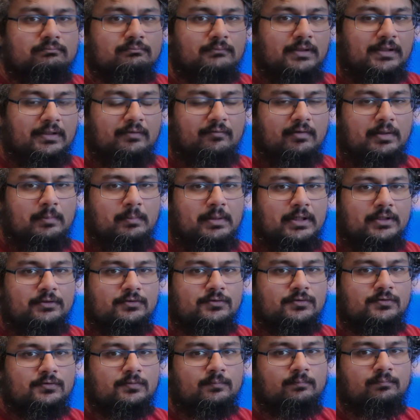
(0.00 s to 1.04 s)
Thank you very
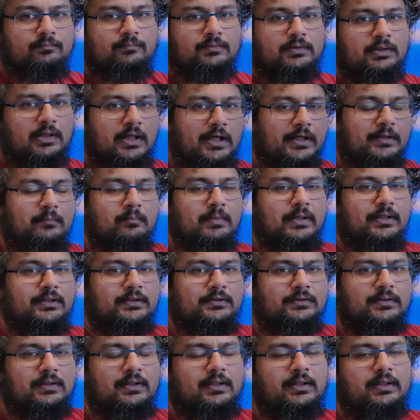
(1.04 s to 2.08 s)
much. Like
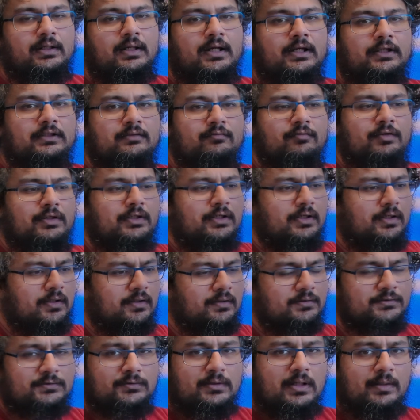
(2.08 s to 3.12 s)
my, uh, like the
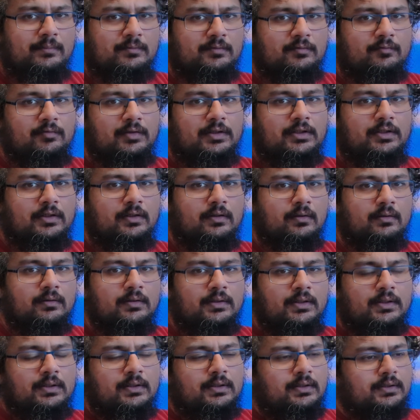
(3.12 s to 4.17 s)
video, subscribe to the video,
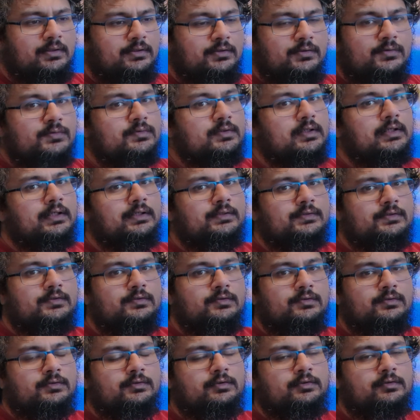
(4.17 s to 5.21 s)
use the links in
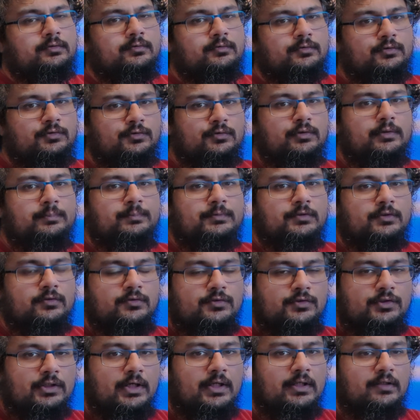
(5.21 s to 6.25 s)
the
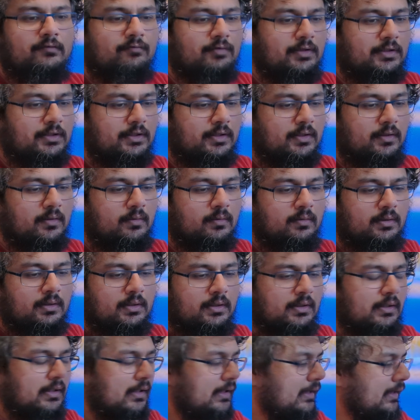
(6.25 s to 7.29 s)
description, share the video,
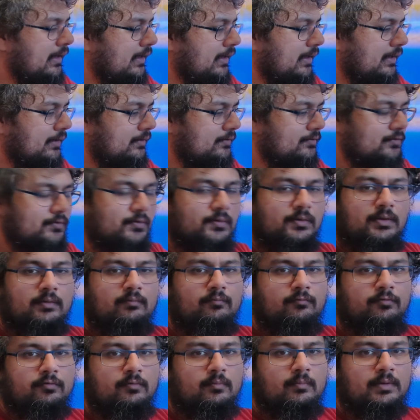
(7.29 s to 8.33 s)
and tune
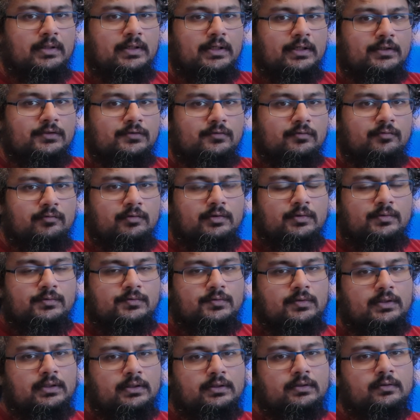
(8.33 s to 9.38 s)
in for my next
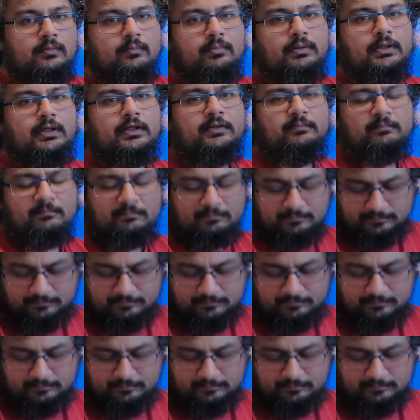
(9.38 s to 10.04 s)
reviews. Thank you. Bye.